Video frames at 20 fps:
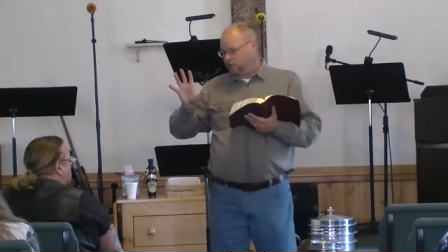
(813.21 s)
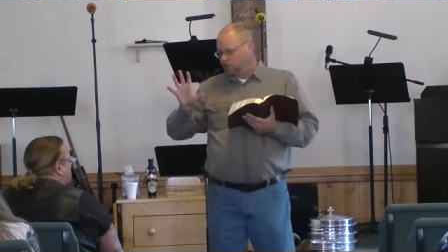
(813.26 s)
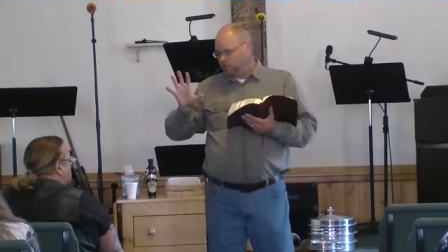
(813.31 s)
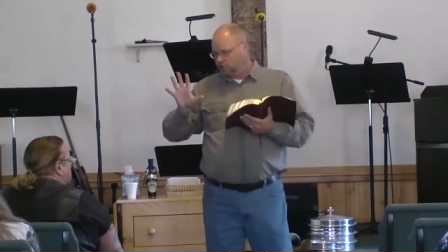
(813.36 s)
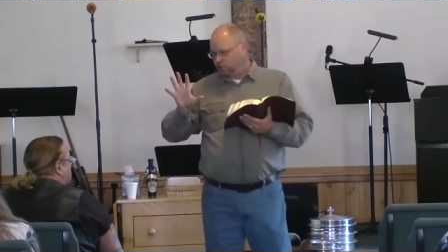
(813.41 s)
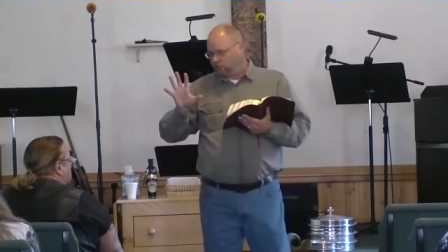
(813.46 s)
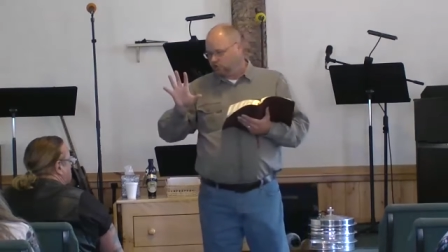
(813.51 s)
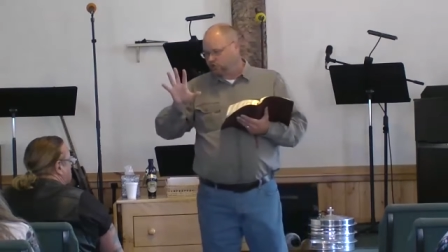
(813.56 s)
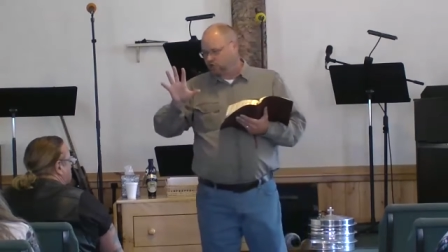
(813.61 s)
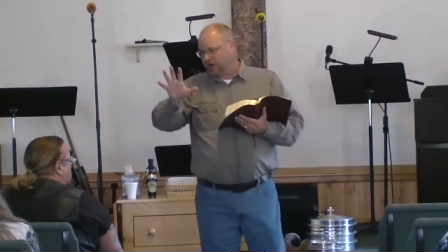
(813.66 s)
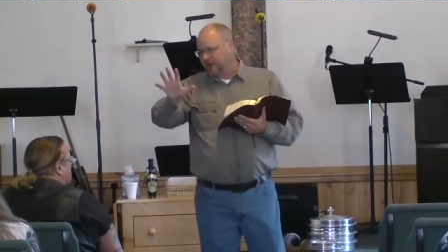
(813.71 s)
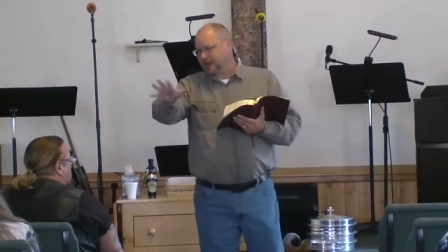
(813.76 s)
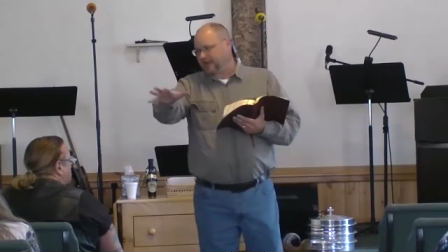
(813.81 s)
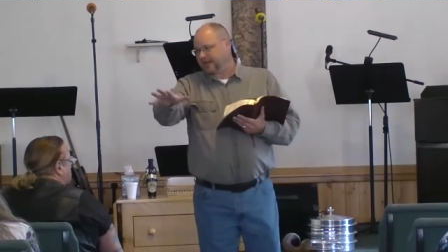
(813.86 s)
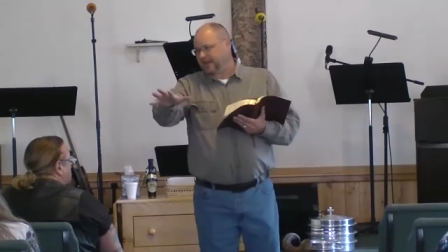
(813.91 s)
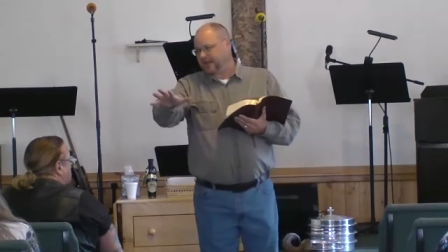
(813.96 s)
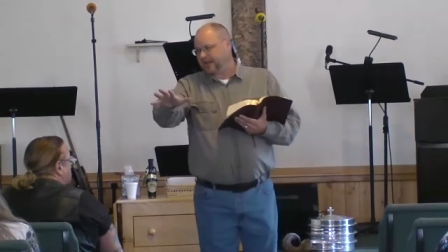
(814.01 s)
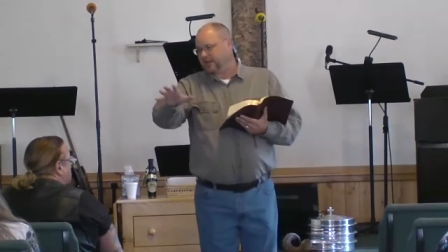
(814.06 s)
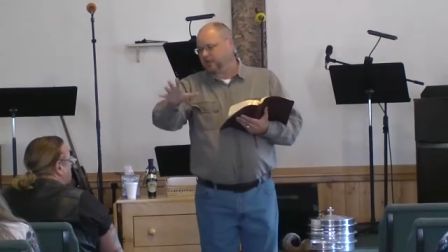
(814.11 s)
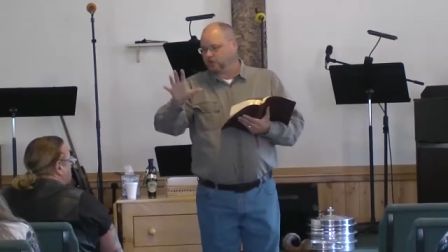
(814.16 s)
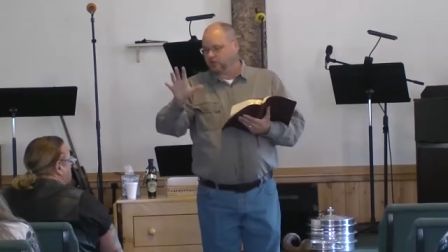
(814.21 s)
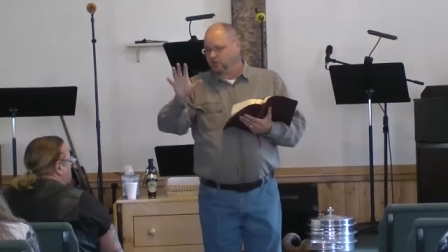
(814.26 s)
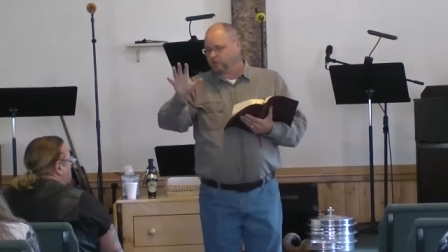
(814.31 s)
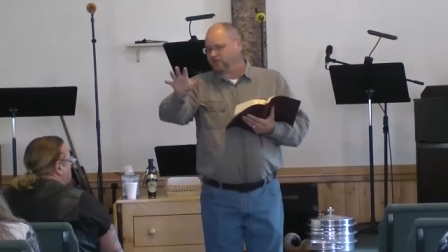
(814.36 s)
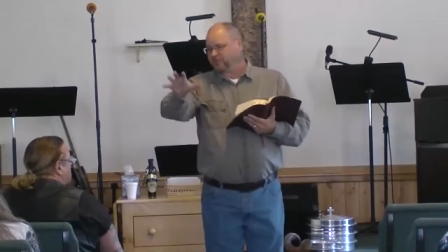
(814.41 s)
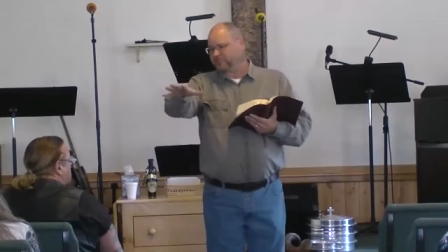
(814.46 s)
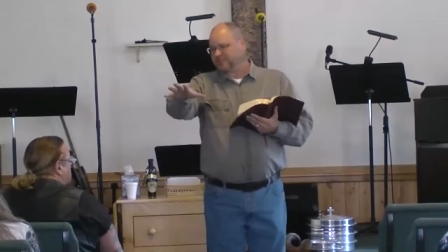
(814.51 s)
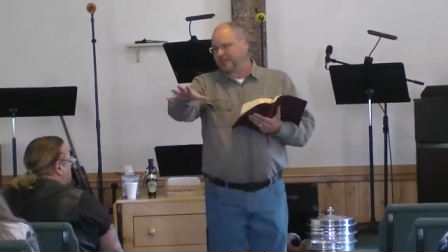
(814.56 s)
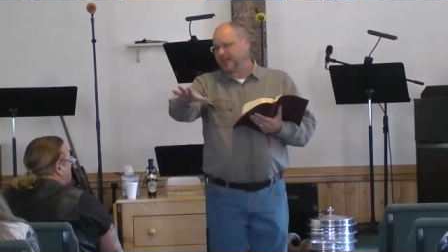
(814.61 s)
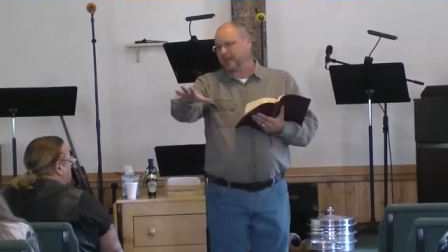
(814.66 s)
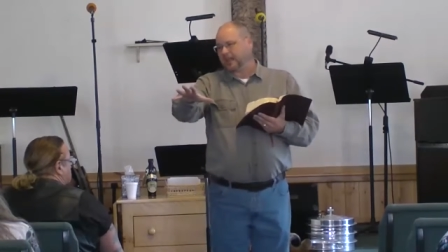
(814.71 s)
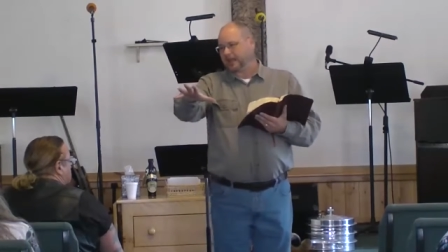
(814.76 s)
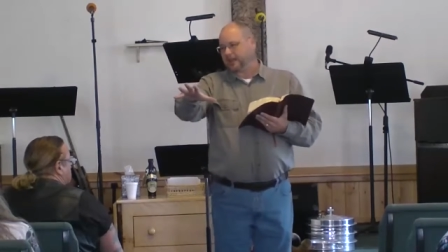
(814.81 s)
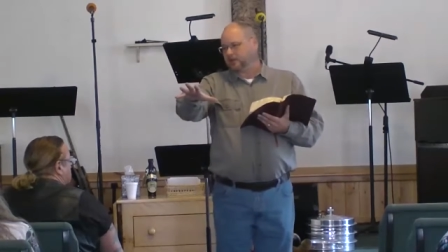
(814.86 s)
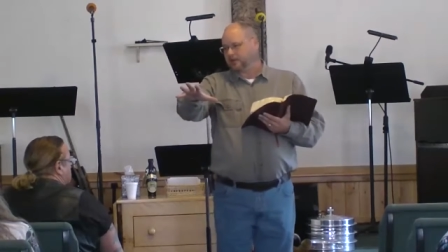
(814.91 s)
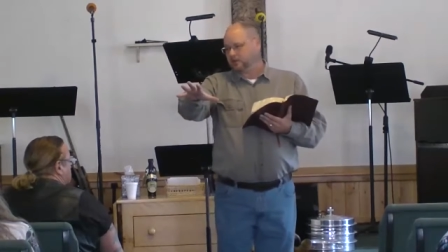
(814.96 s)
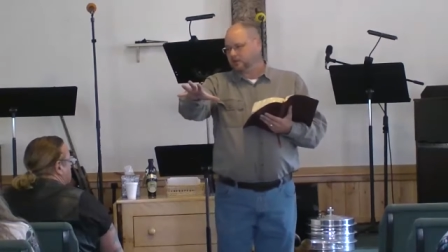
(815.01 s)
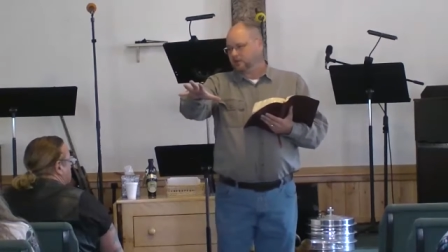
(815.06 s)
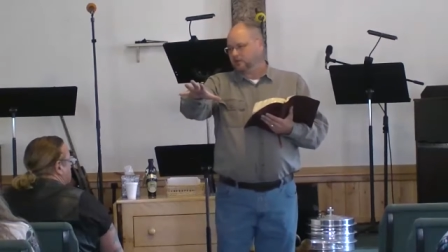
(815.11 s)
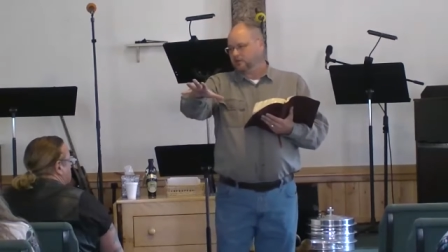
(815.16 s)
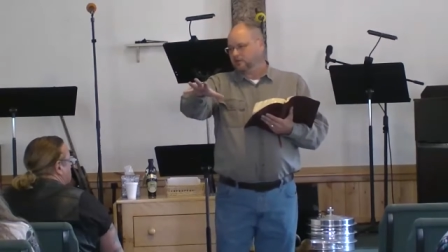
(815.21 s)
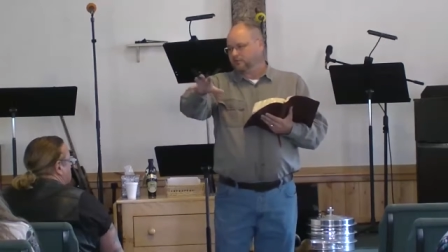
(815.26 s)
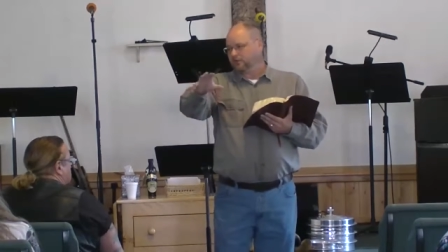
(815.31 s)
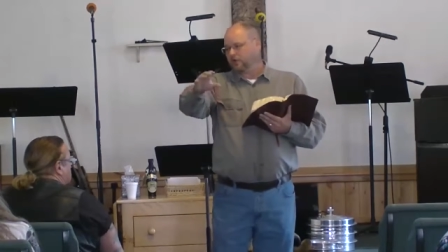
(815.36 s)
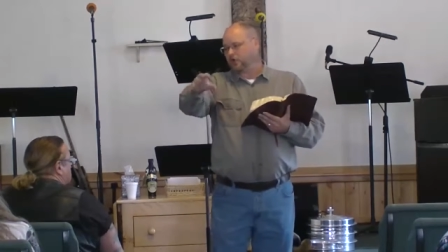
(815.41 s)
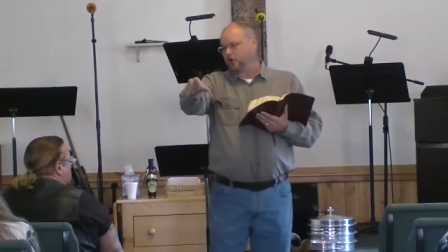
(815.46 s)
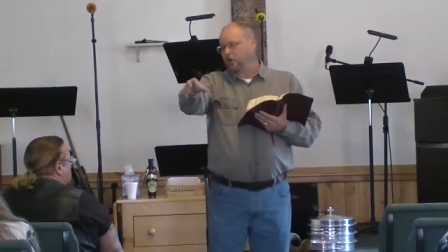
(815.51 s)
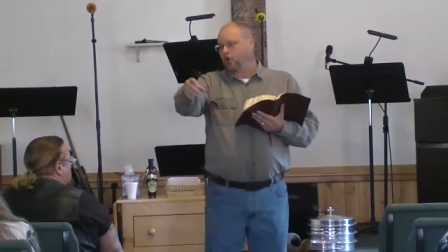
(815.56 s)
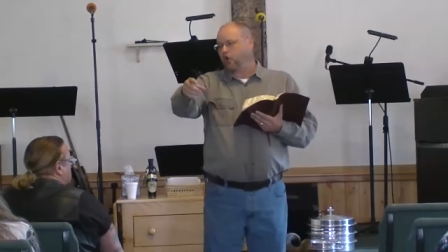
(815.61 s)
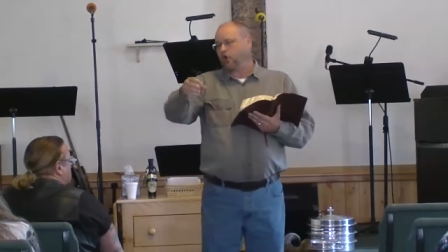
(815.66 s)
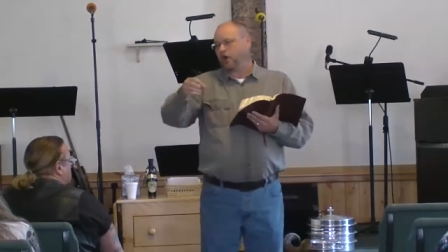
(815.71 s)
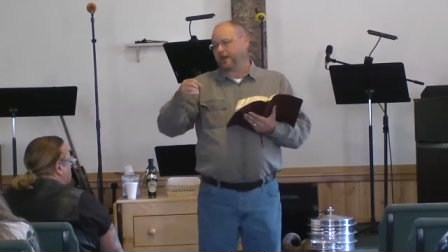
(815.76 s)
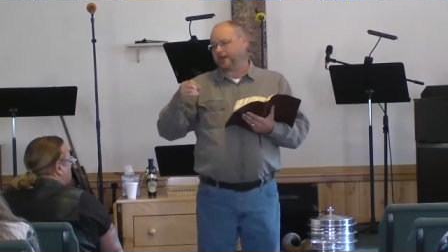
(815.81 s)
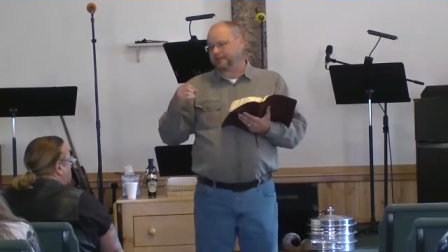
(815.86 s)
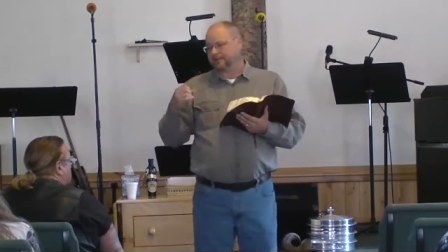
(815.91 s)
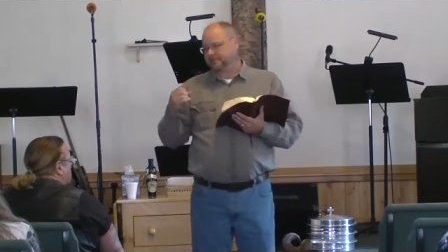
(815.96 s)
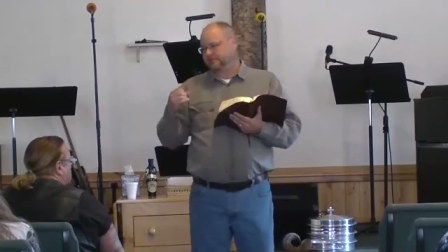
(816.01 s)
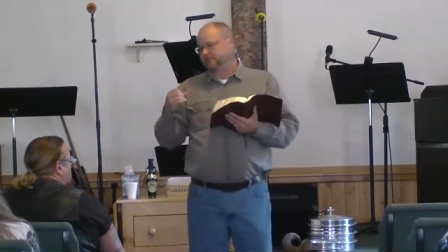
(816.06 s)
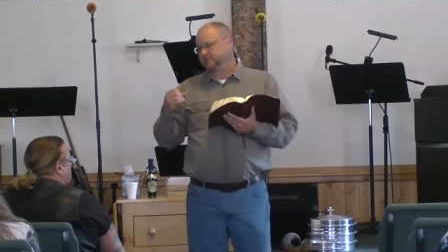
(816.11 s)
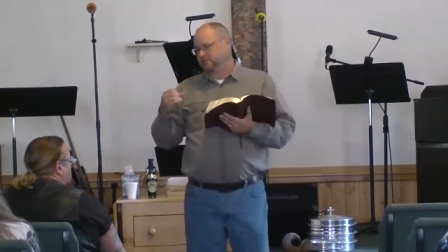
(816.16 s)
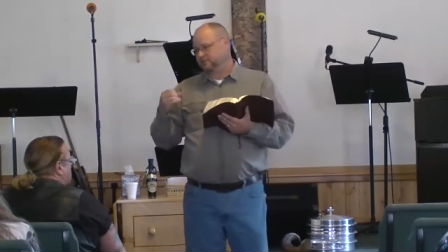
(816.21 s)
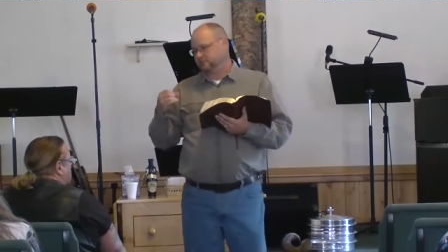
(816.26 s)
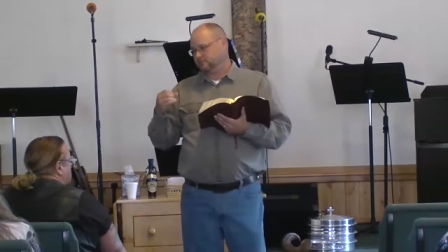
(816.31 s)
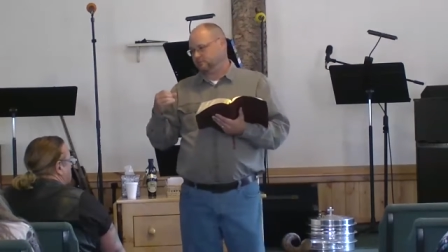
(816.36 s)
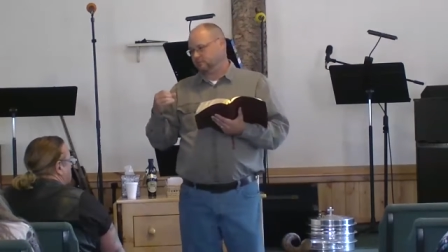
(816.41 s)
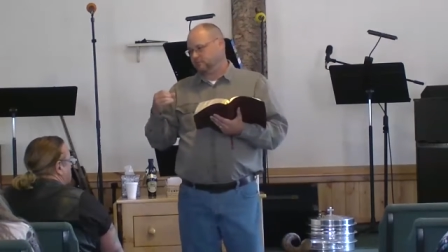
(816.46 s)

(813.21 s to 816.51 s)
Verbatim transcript: you trade it in, you sell it for coins,